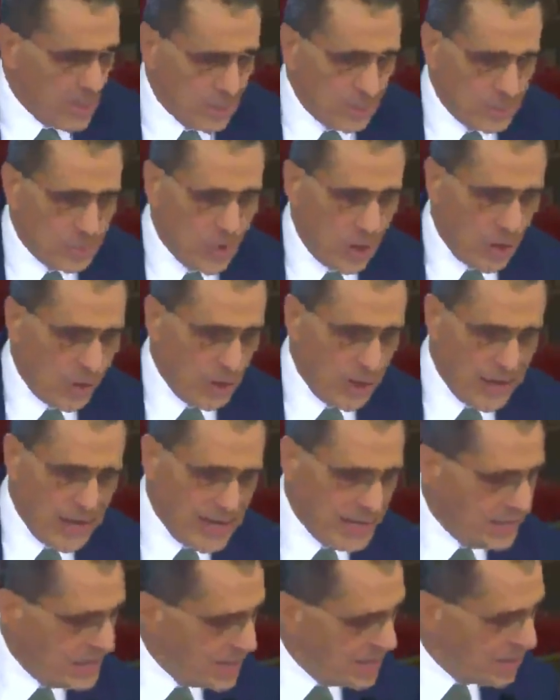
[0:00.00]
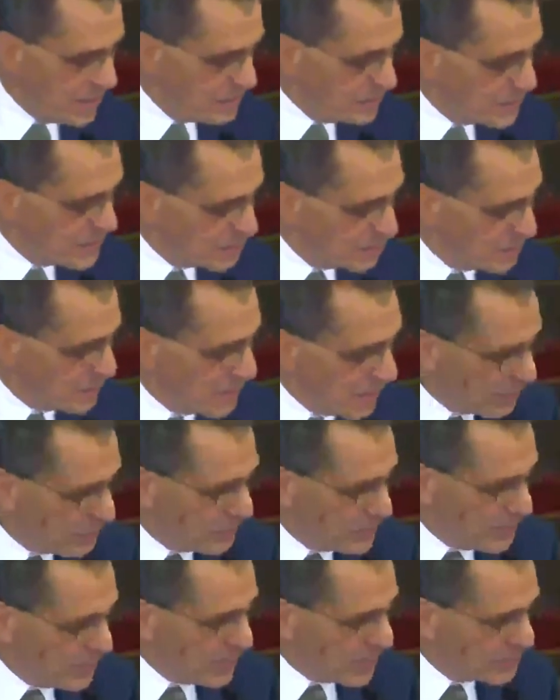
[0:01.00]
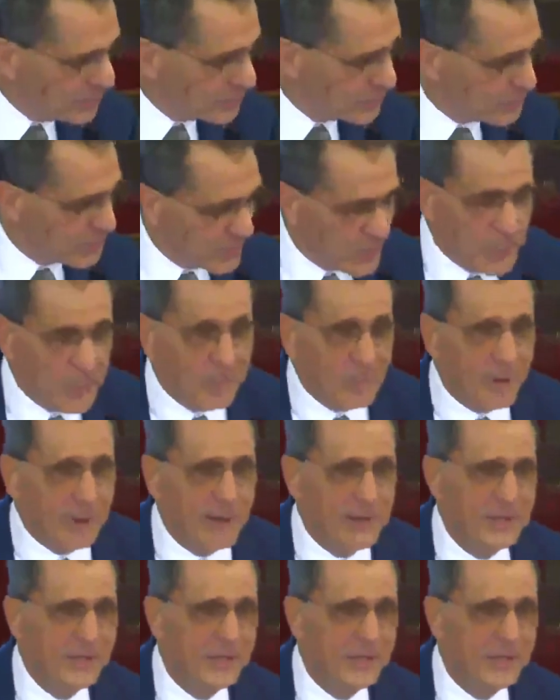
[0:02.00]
so He gives His beloved sleep.